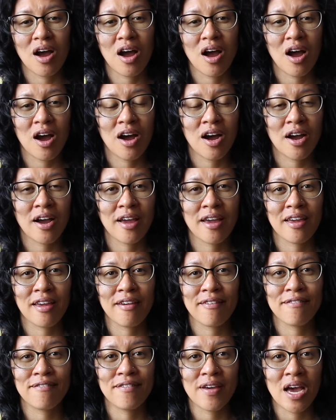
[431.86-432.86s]

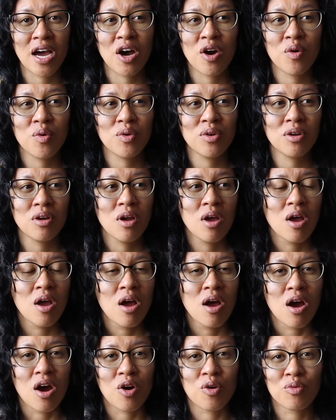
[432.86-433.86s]
I found
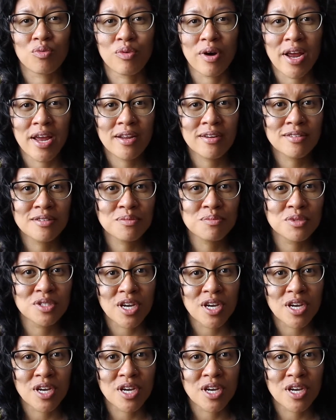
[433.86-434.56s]
a random